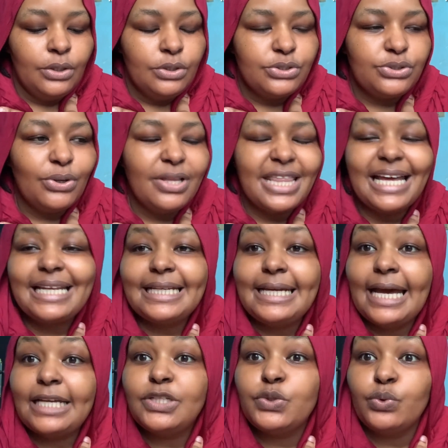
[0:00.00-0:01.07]
So that
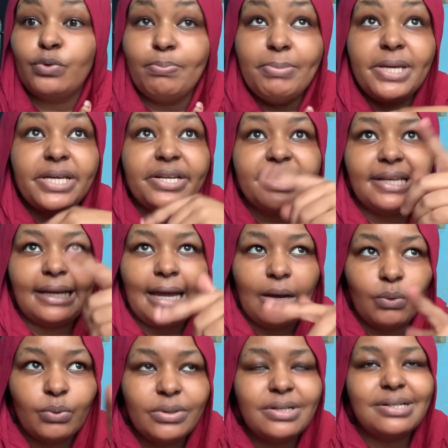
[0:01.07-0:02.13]
guy took me
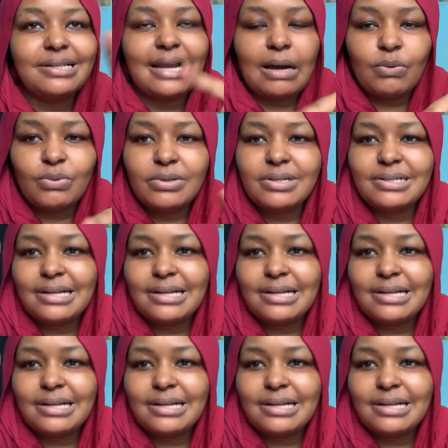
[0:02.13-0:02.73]
round.